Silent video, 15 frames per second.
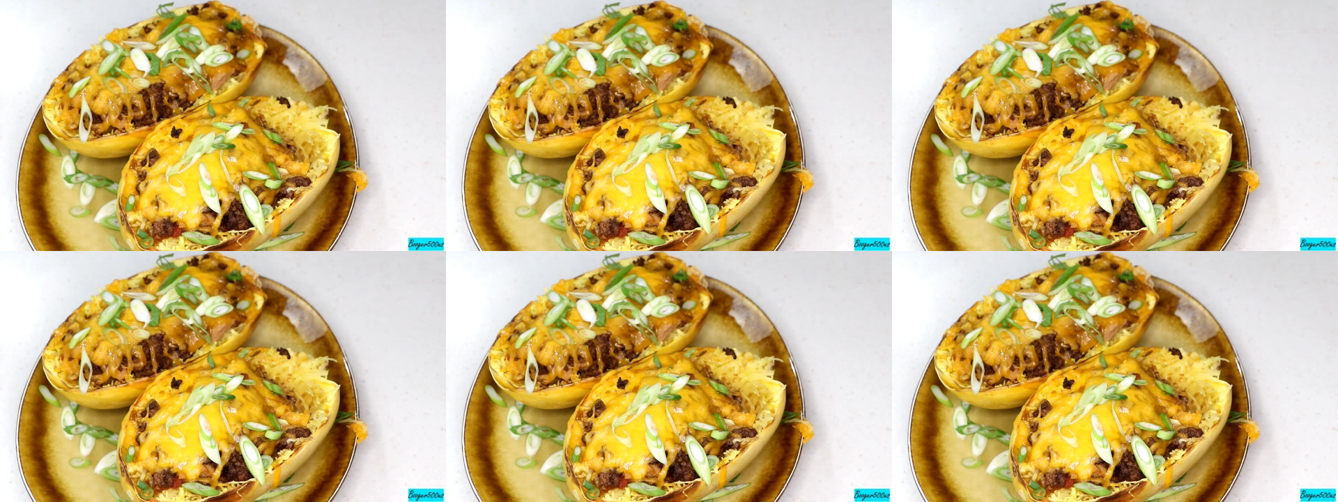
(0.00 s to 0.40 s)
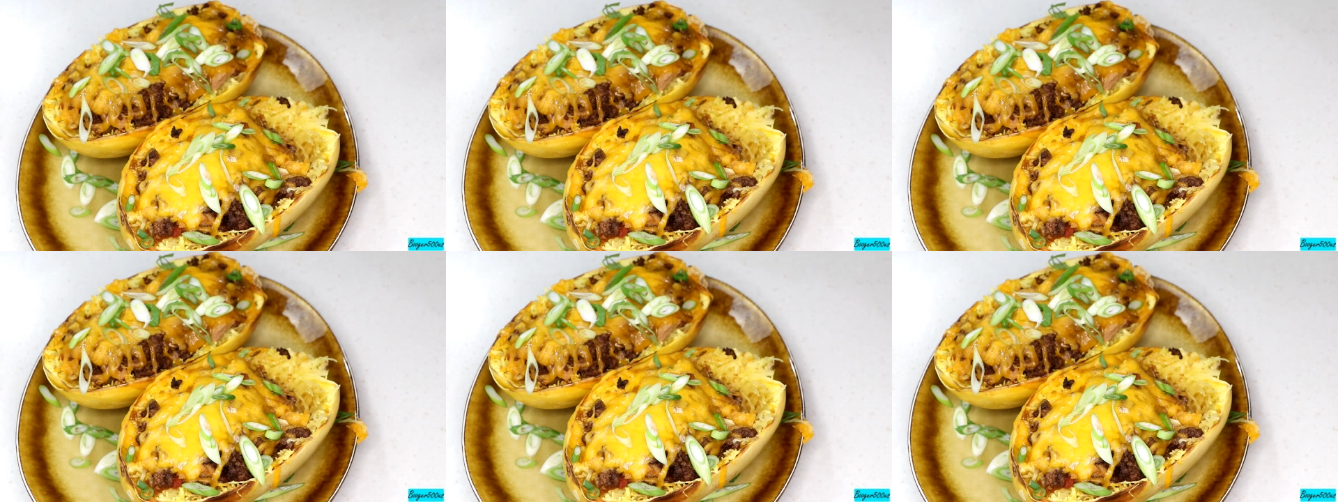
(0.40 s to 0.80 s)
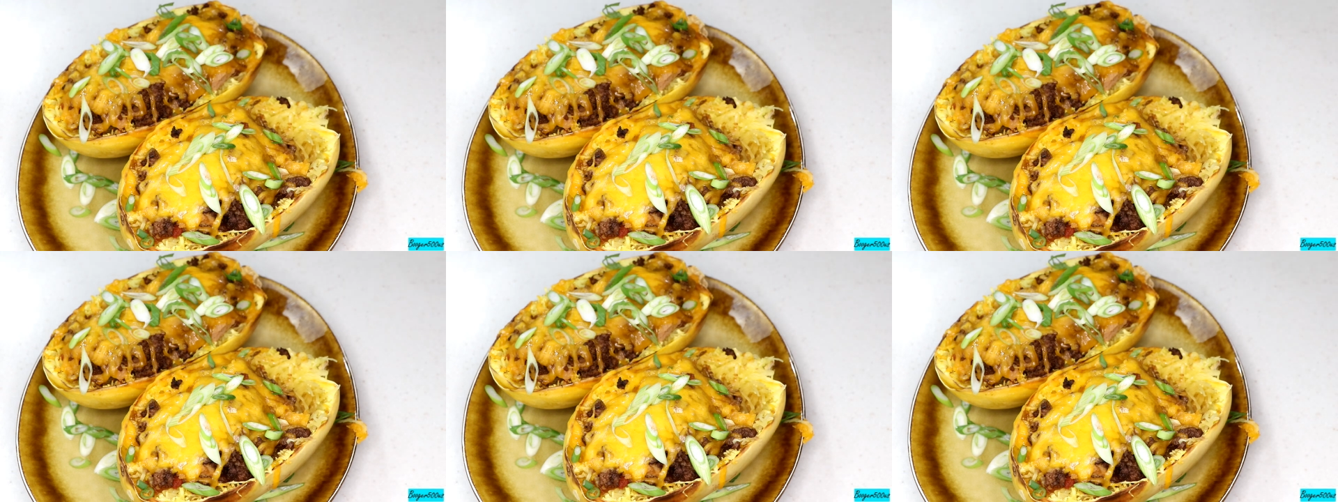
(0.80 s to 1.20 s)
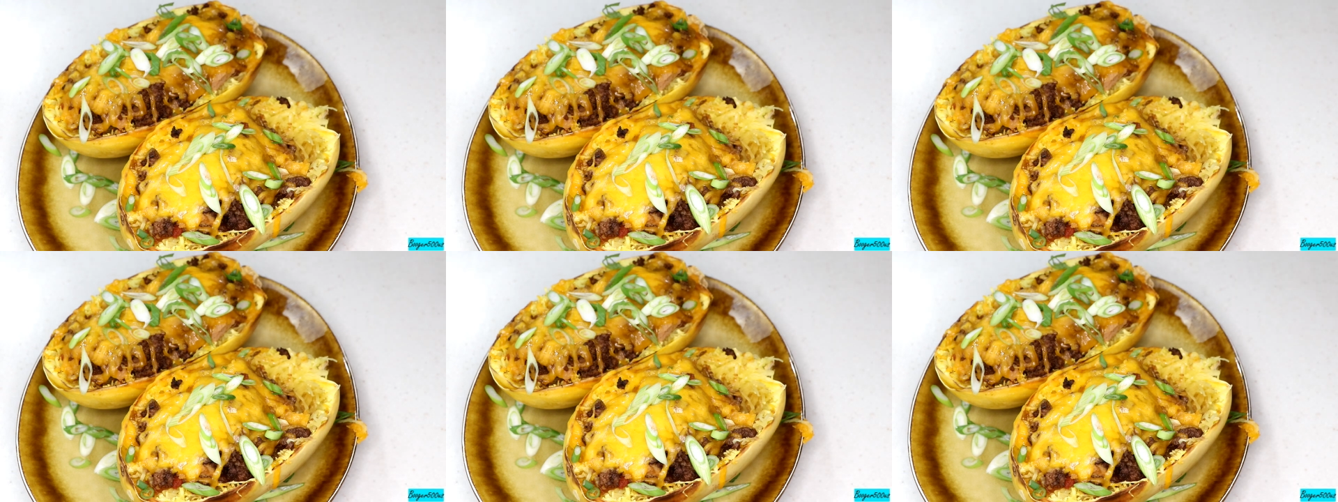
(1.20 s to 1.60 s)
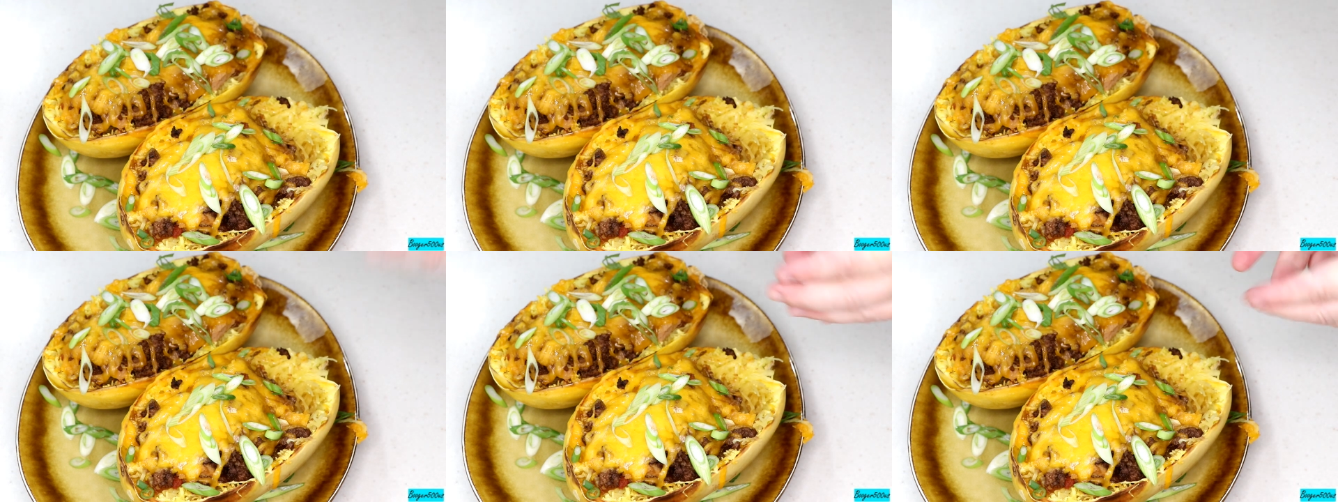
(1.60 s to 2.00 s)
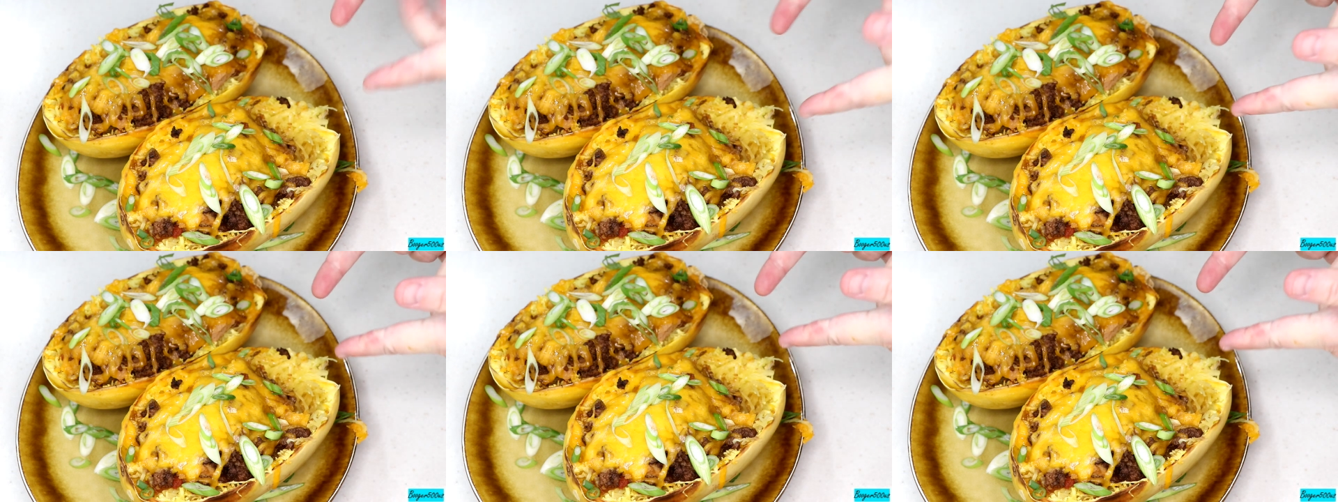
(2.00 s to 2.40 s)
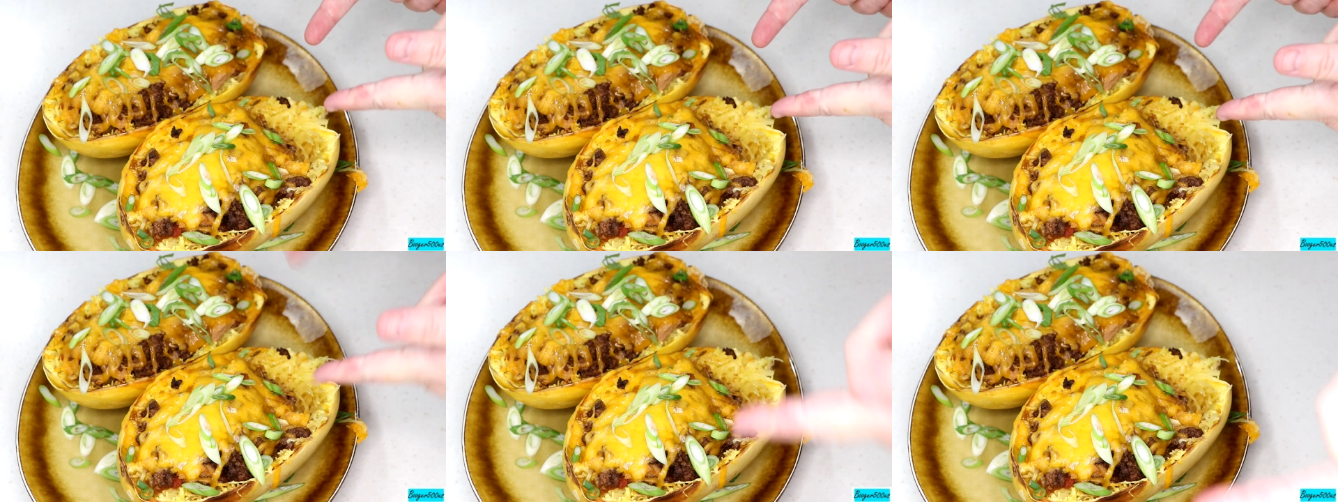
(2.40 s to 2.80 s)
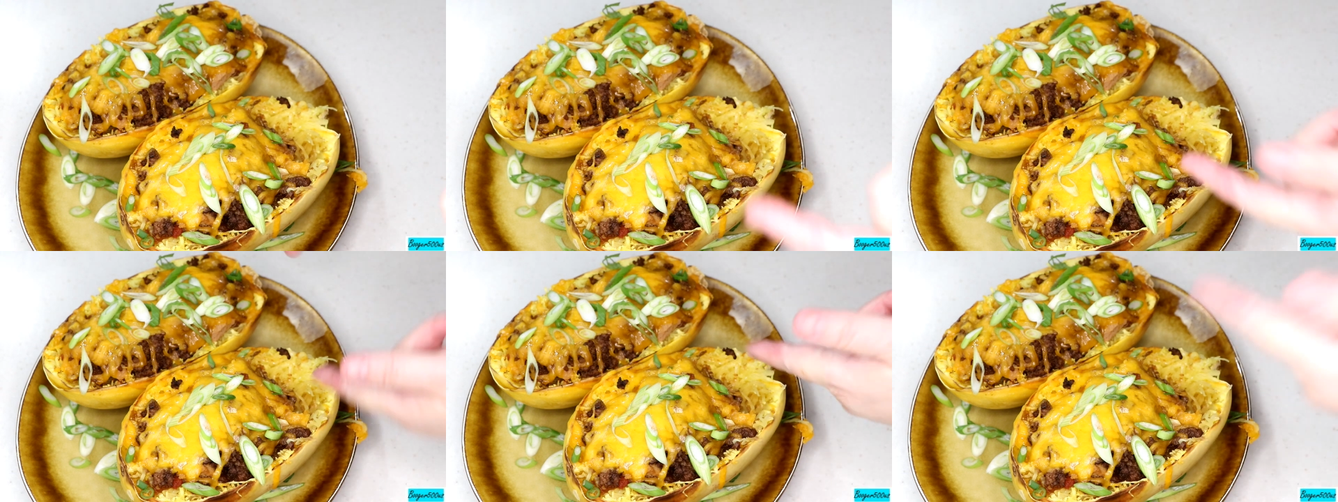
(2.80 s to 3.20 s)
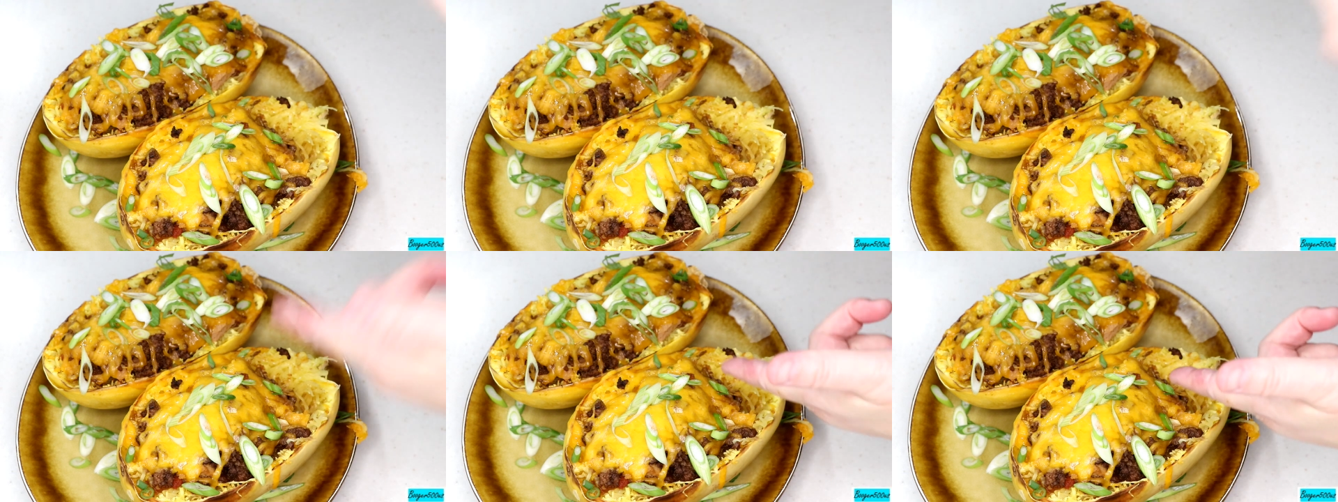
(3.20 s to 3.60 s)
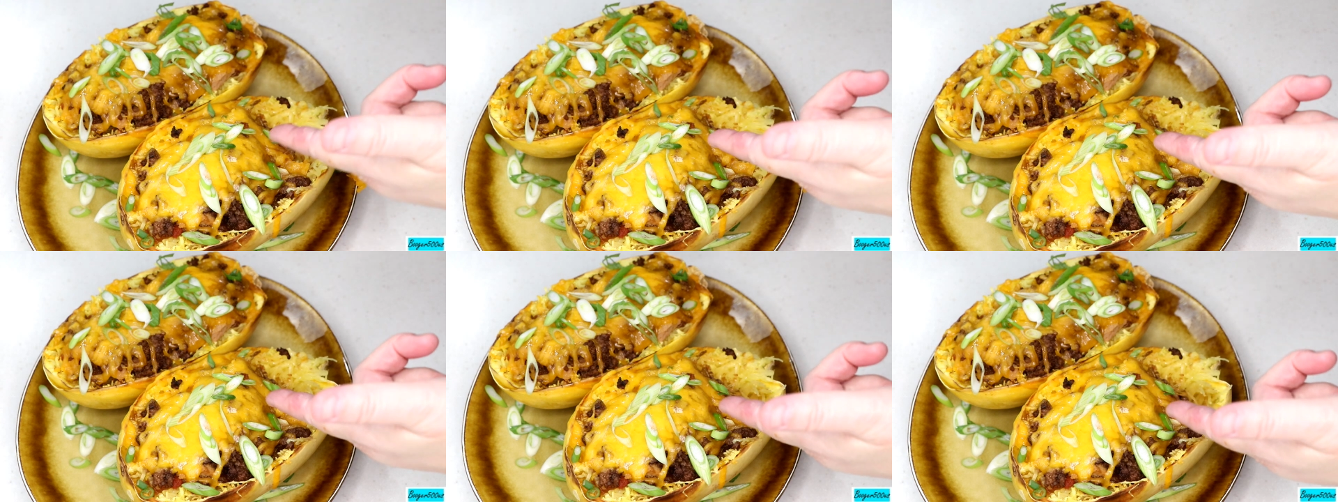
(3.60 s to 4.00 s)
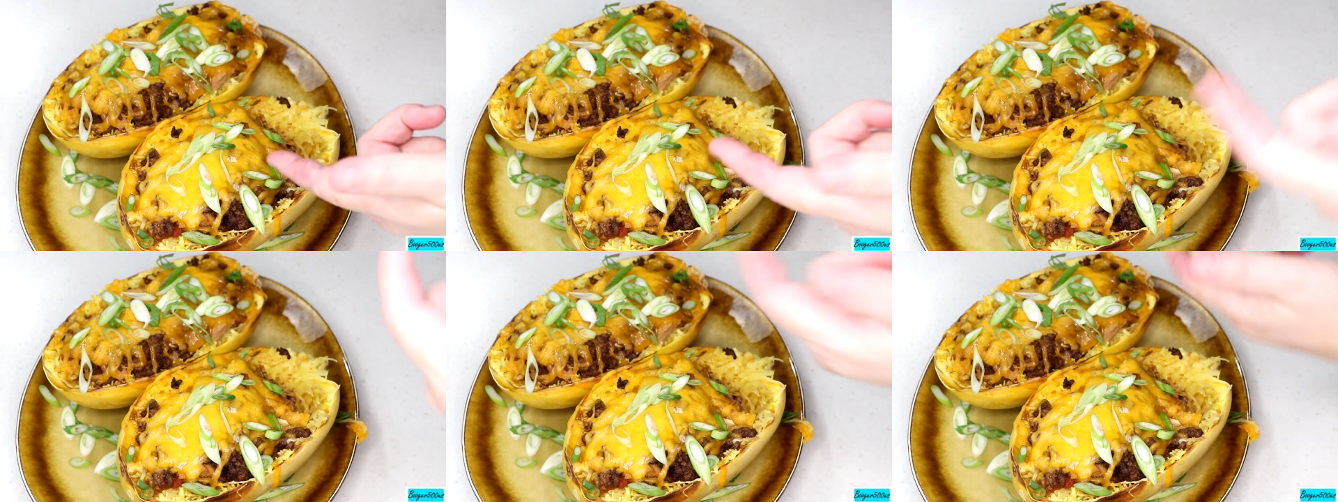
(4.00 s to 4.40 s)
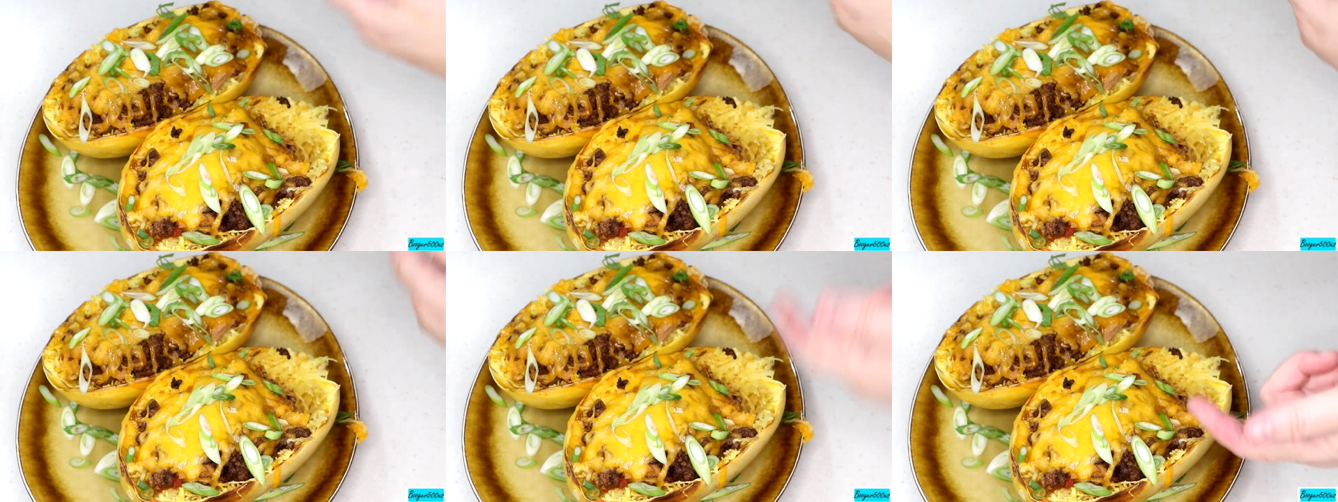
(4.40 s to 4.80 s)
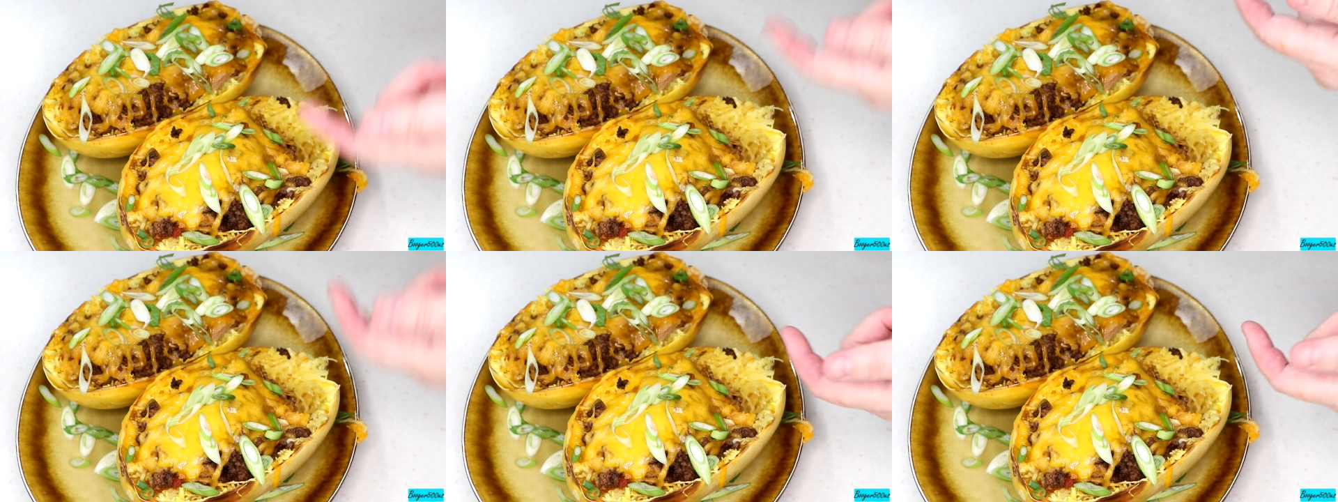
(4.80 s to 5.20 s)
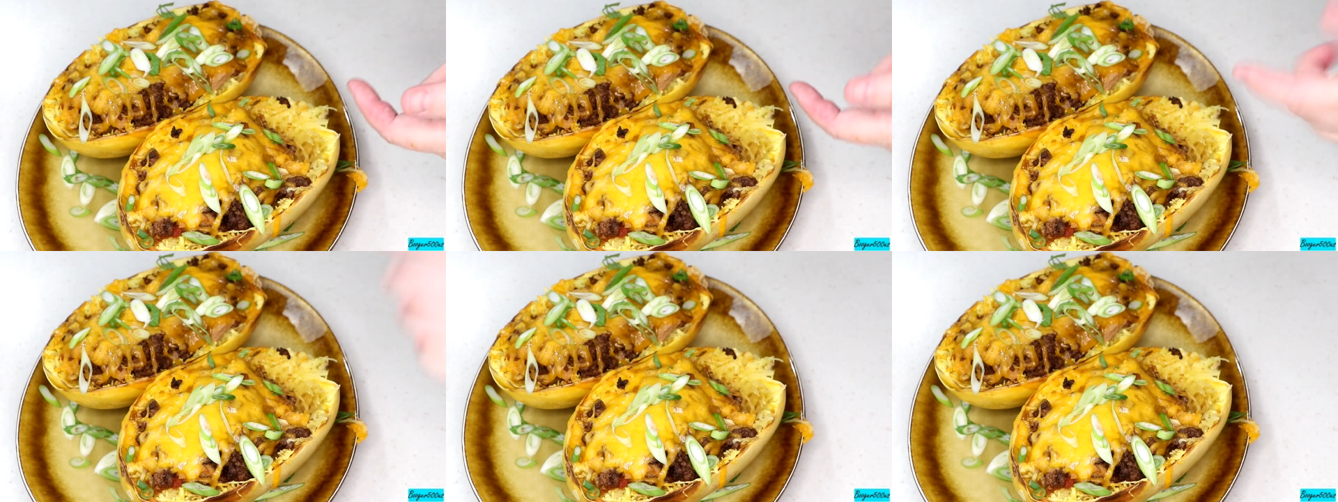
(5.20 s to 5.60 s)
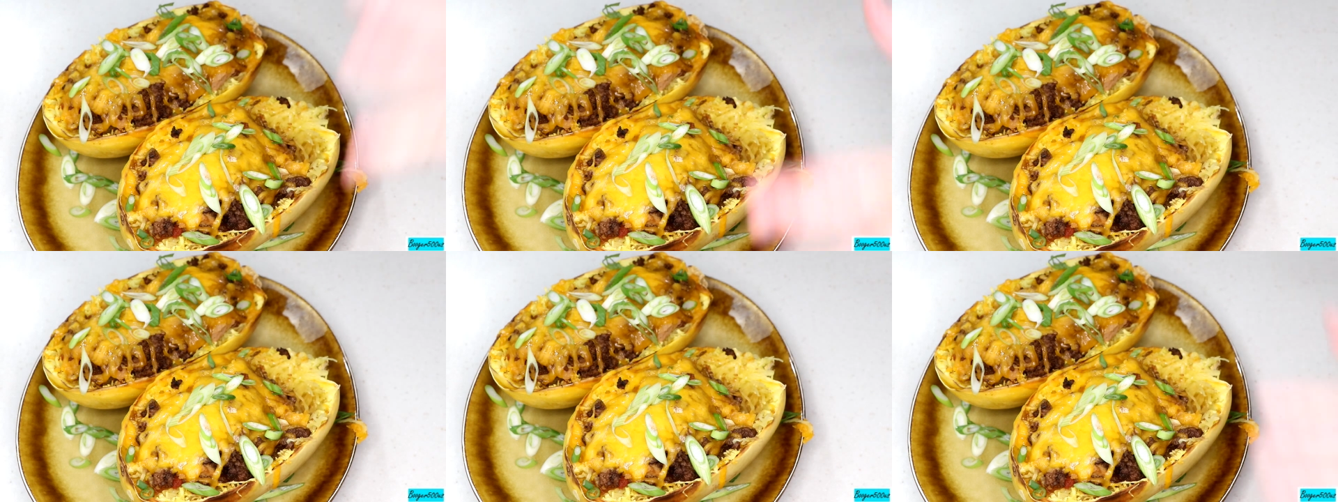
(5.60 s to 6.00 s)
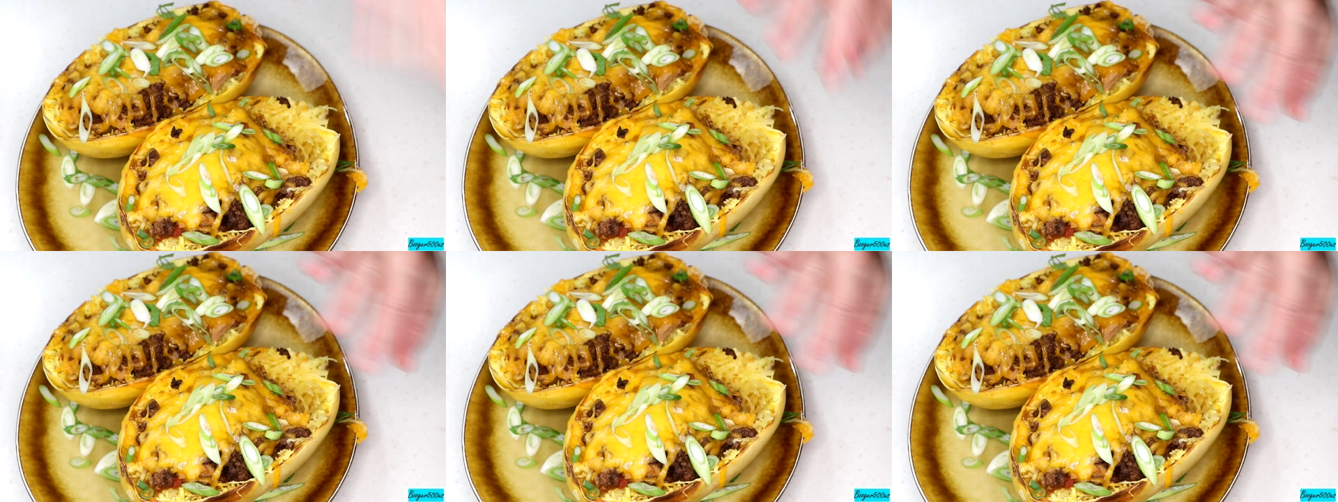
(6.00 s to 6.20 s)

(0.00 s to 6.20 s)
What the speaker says: Nobody's mouth can be seen.